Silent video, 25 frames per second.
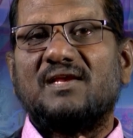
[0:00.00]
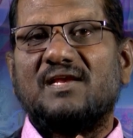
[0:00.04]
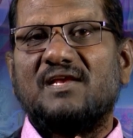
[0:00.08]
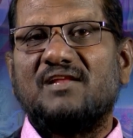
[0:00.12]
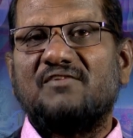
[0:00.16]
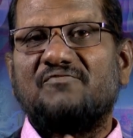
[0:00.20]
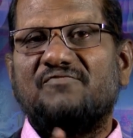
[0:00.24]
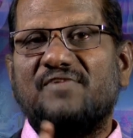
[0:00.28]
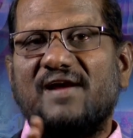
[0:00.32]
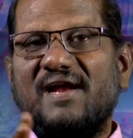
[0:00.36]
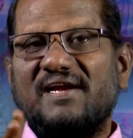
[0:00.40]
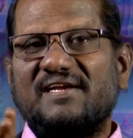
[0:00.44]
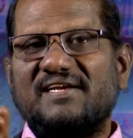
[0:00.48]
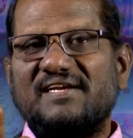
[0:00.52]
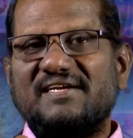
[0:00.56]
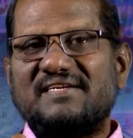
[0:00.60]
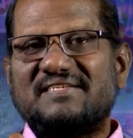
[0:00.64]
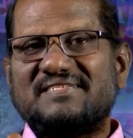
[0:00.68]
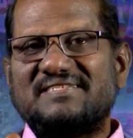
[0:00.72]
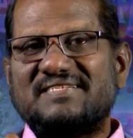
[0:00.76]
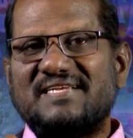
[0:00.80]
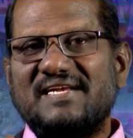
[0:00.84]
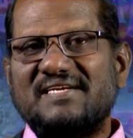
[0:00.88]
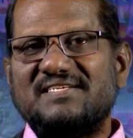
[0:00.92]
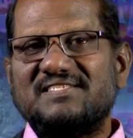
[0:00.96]
In fact, it
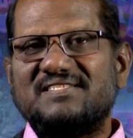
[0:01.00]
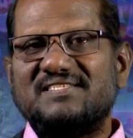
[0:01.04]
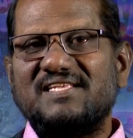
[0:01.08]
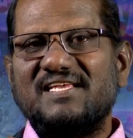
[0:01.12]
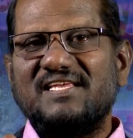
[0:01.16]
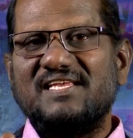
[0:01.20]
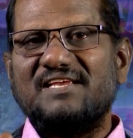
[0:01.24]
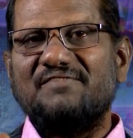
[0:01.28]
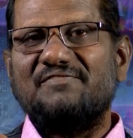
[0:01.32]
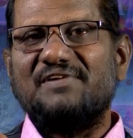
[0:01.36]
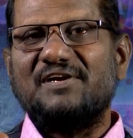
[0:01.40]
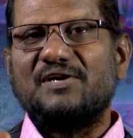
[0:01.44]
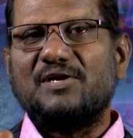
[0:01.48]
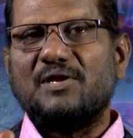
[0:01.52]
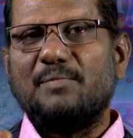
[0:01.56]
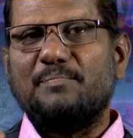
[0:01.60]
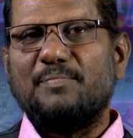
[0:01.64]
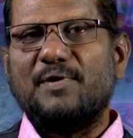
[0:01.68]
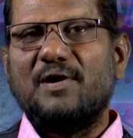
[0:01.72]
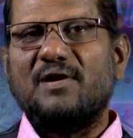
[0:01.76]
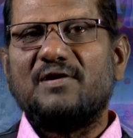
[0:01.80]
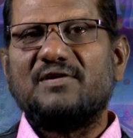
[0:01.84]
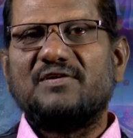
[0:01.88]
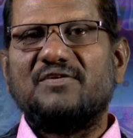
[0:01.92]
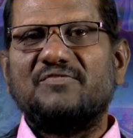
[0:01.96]
sets the event
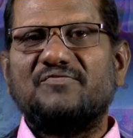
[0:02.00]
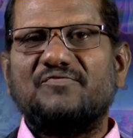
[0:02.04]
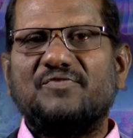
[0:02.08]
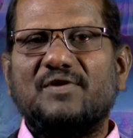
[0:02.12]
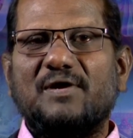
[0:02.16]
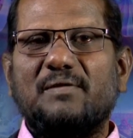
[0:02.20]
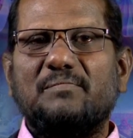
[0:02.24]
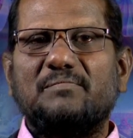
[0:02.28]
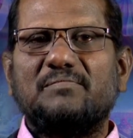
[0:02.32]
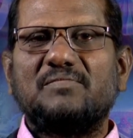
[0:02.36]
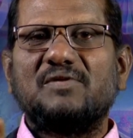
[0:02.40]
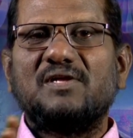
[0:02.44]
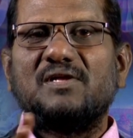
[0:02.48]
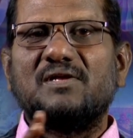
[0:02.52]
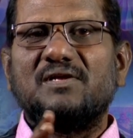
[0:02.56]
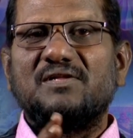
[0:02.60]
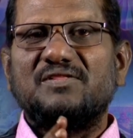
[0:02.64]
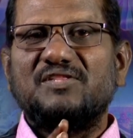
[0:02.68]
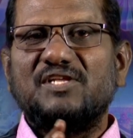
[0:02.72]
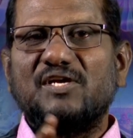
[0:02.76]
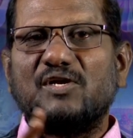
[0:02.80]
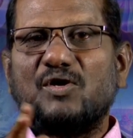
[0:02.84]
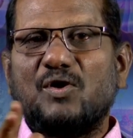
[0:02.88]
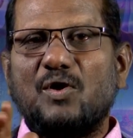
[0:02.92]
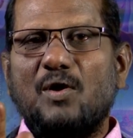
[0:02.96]
apart from
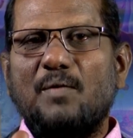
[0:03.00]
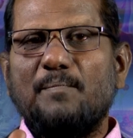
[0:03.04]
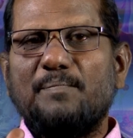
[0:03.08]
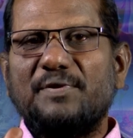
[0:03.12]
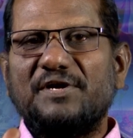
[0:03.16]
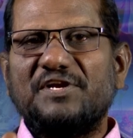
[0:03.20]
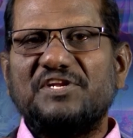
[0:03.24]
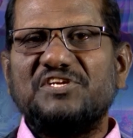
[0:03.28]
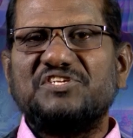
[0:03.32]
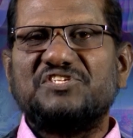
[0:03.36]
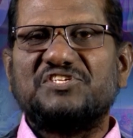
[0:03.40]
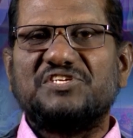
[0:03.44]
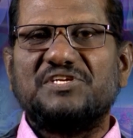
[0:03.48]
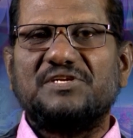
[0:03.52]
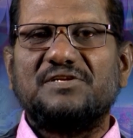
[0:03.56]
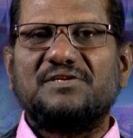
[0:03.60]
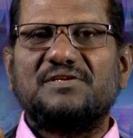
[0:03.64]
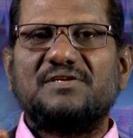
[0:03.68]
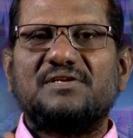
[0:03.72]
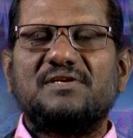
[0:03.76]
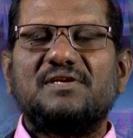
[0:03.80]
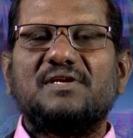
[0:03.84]
the competition.